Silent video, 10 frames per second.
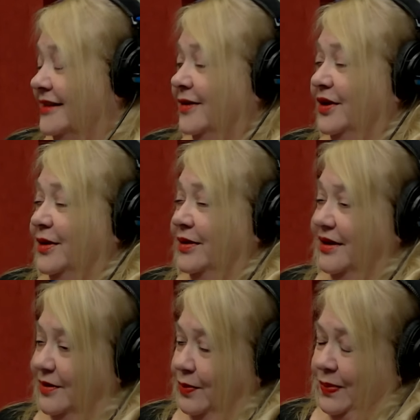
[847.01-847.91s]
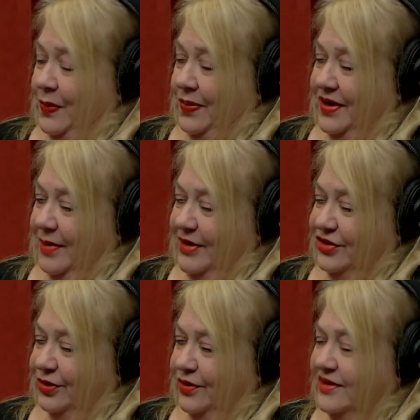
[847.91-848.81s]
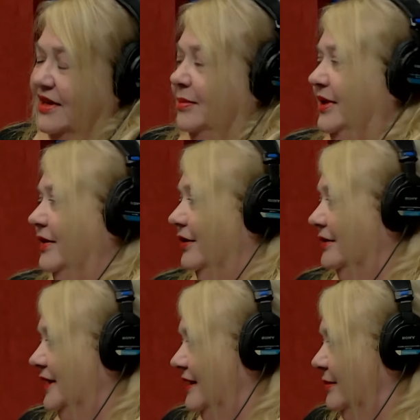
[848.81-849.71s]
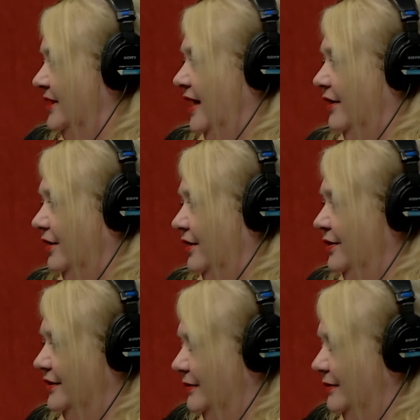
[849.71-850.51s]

you can come as your own zombie or take some tattered clothes